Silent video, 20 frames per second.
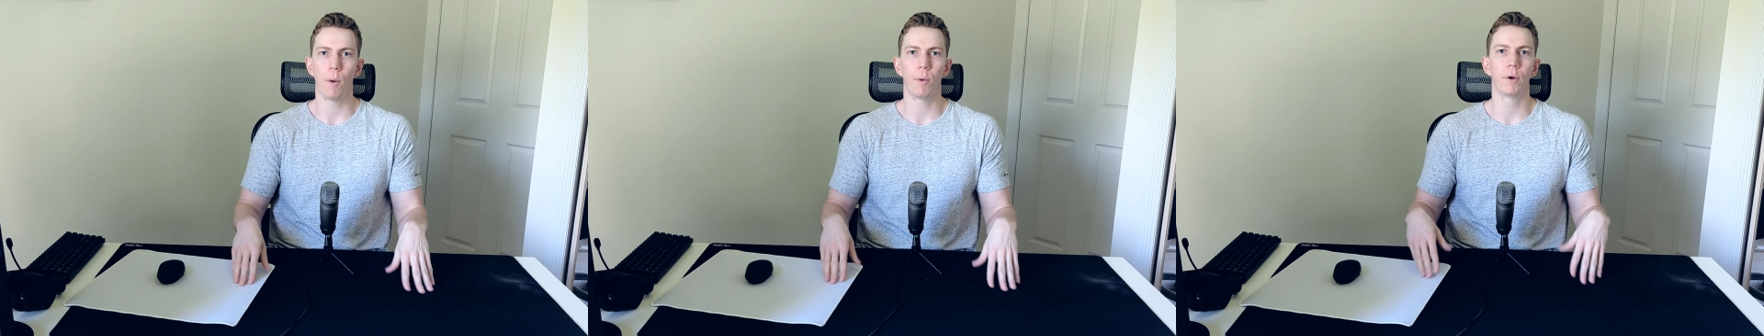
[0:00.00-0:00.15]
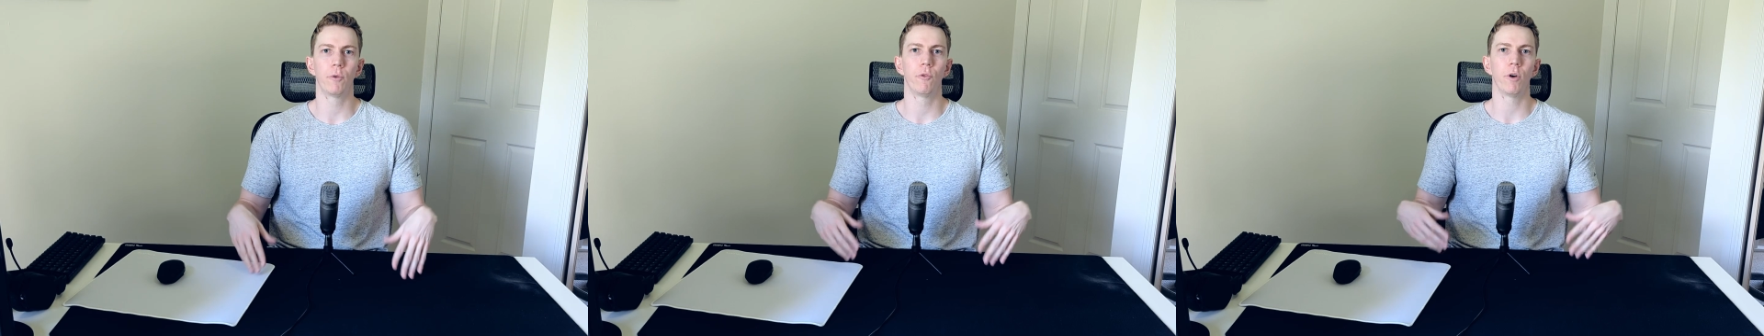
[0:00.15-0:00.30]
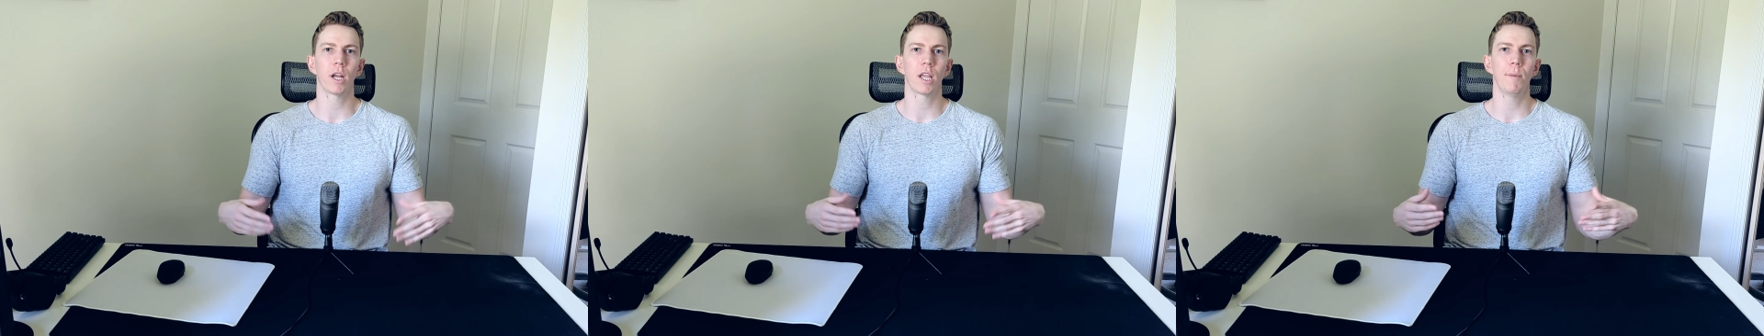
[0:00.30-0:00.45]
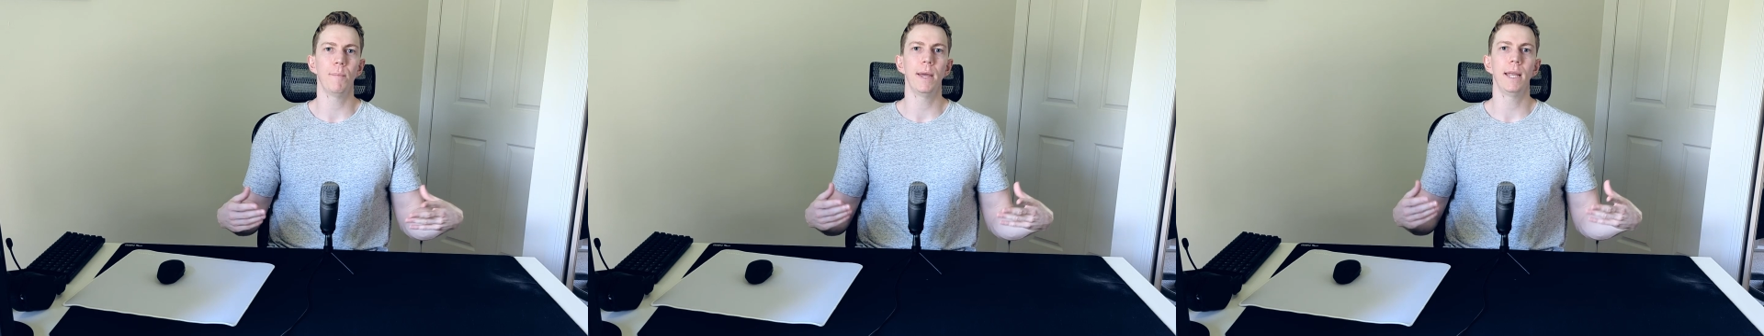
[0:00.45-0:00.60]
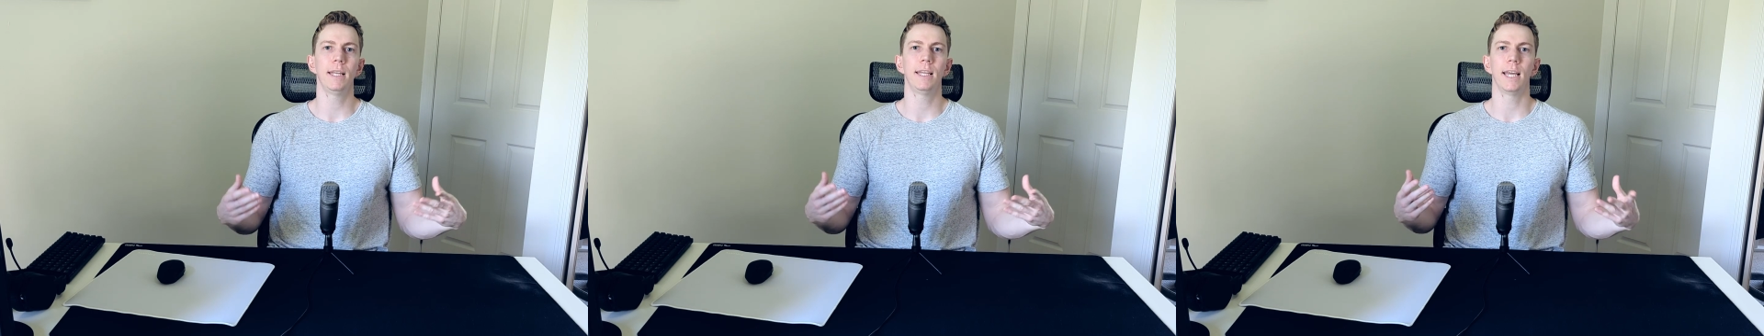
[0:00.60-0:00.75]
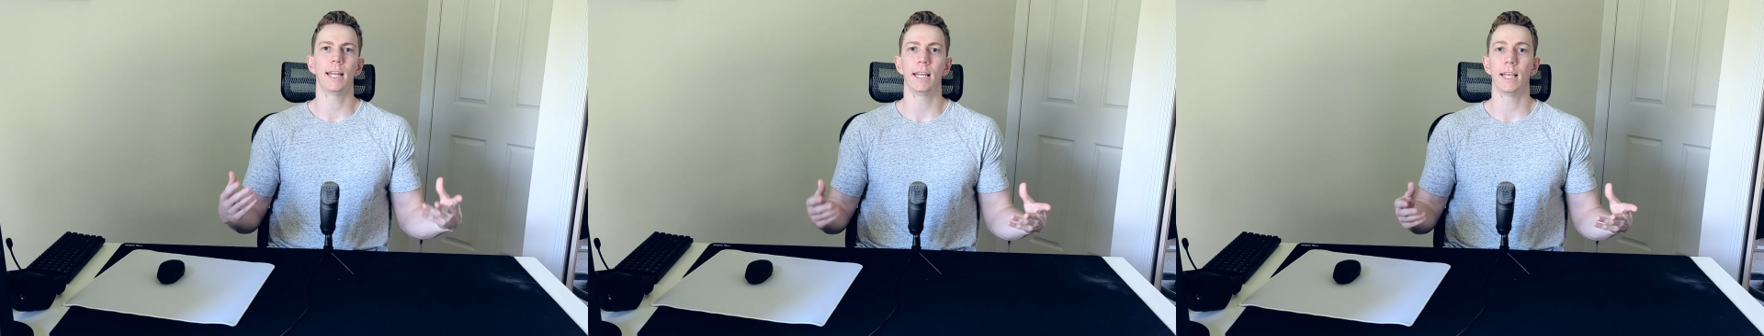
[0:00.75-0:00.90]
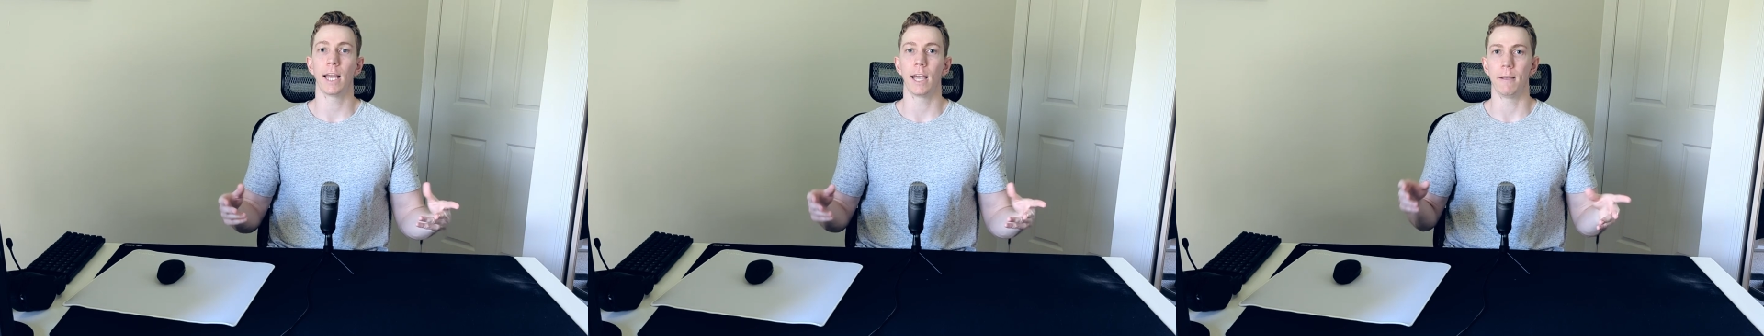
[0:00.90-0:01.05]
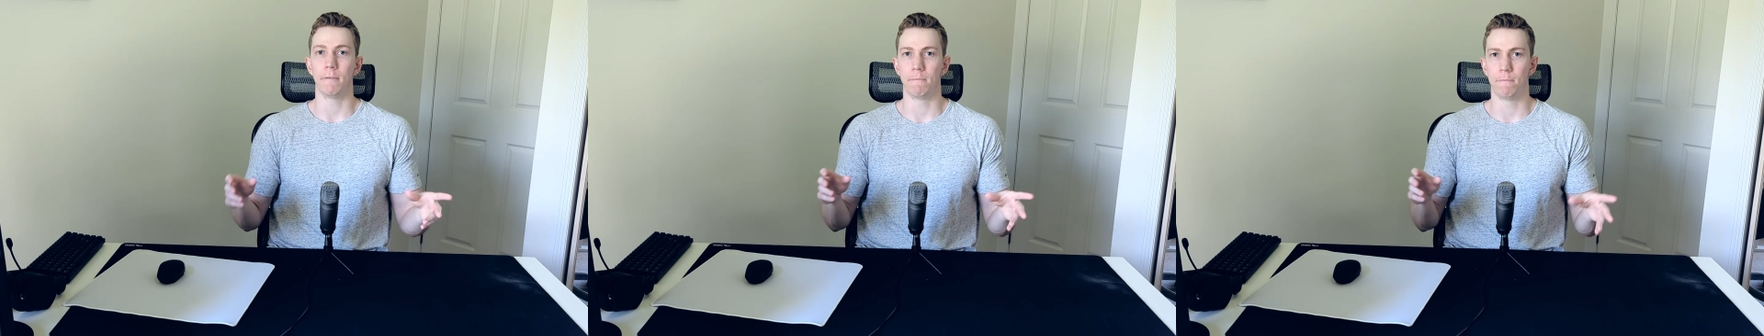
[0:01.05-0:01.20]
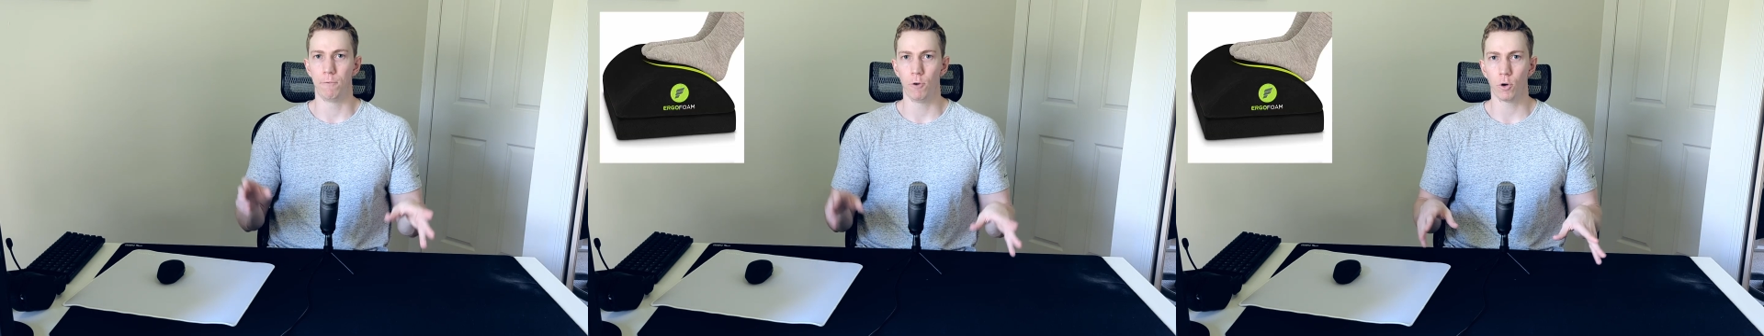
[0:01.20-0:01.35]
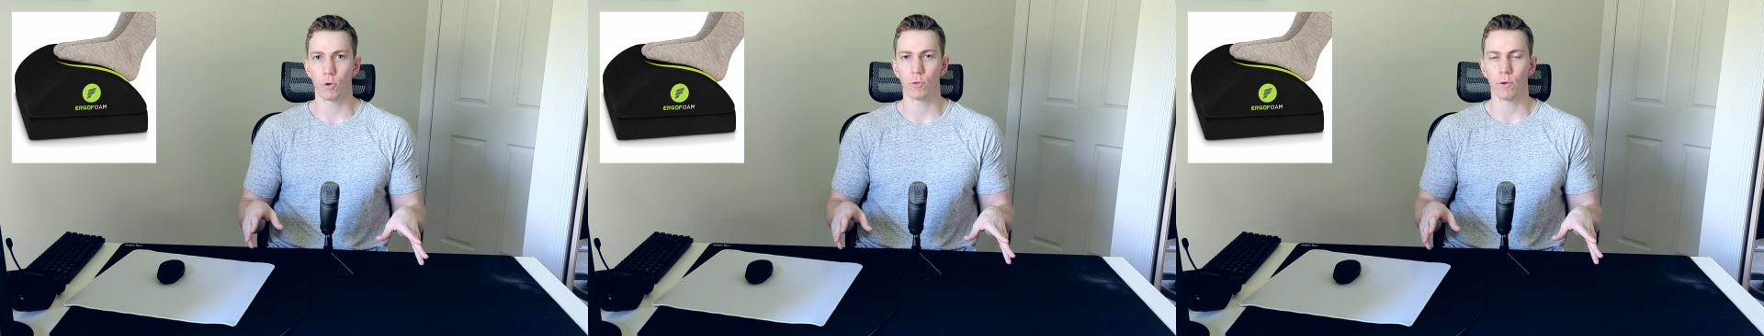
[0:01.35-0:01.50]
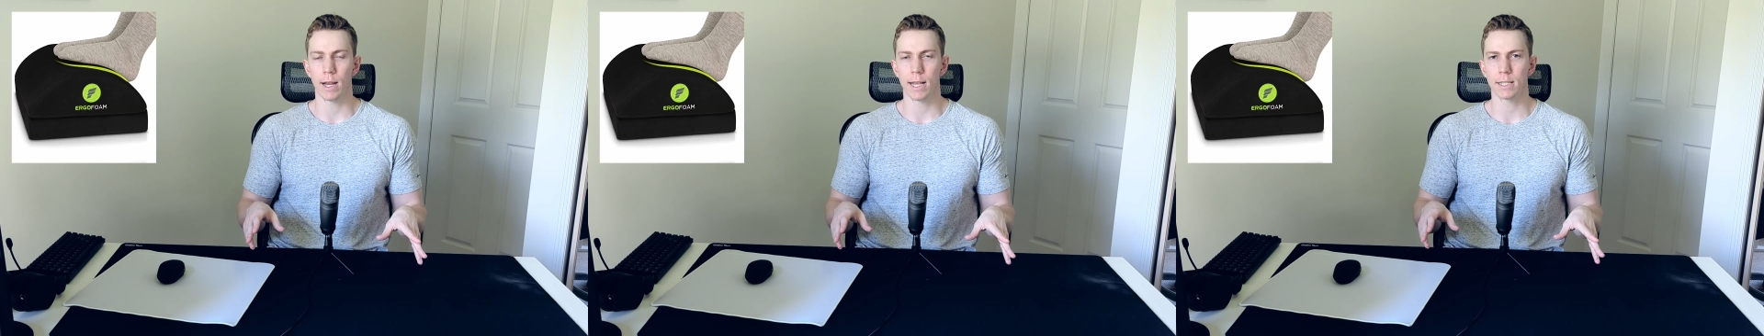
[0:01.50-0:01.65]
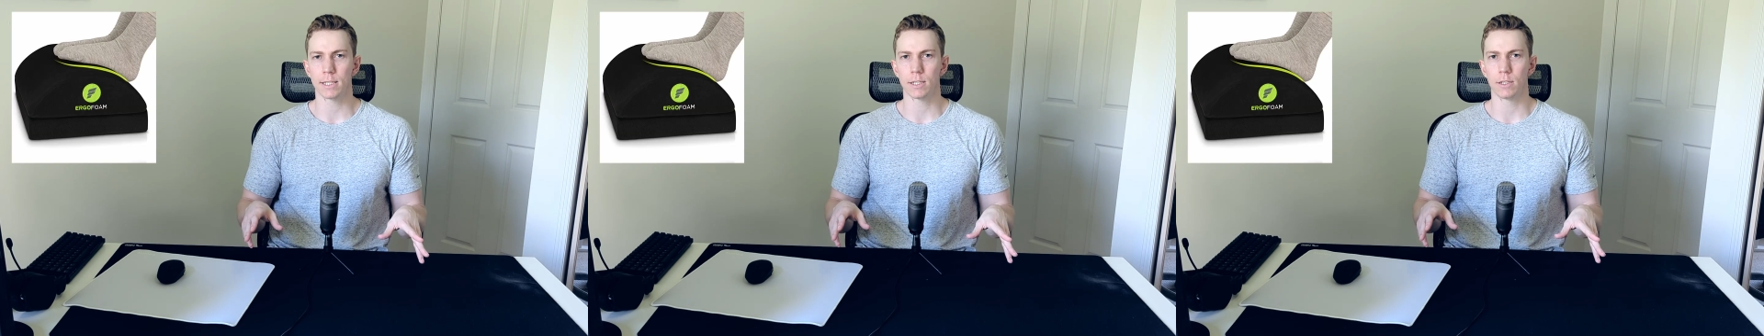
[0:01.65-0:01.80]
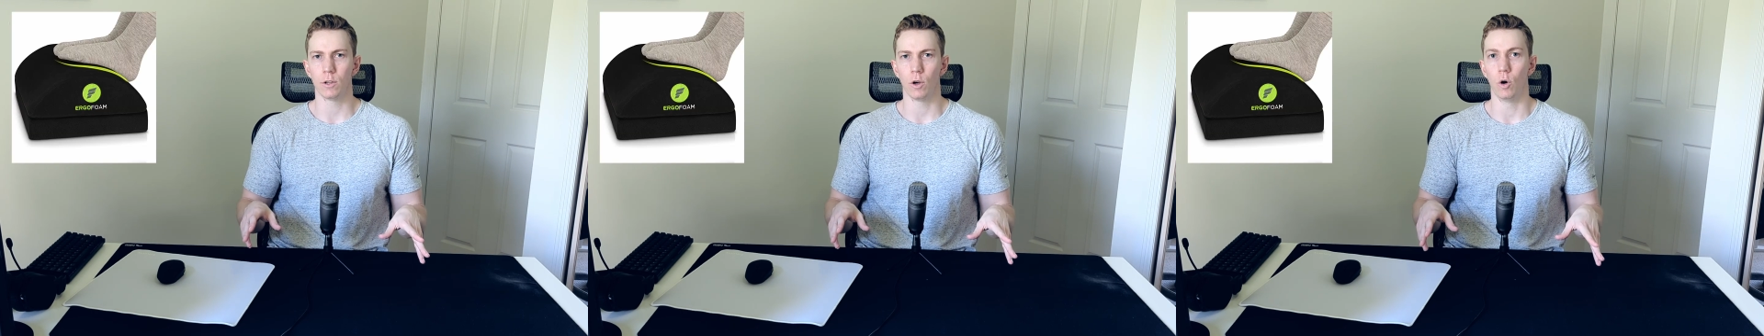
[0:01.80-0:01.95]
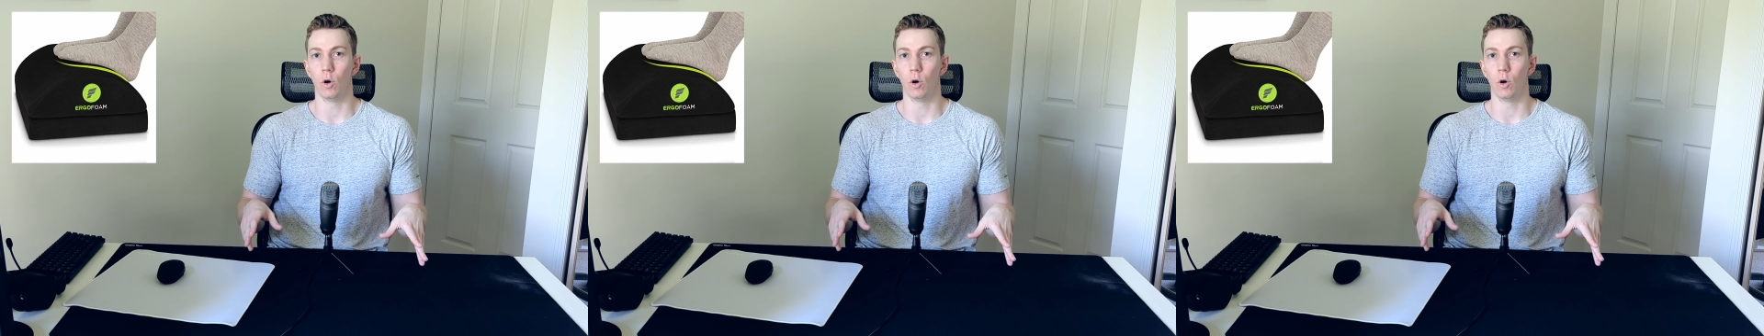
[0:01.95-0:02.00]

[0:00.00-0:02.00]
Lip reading: I would recommend getting a footrest,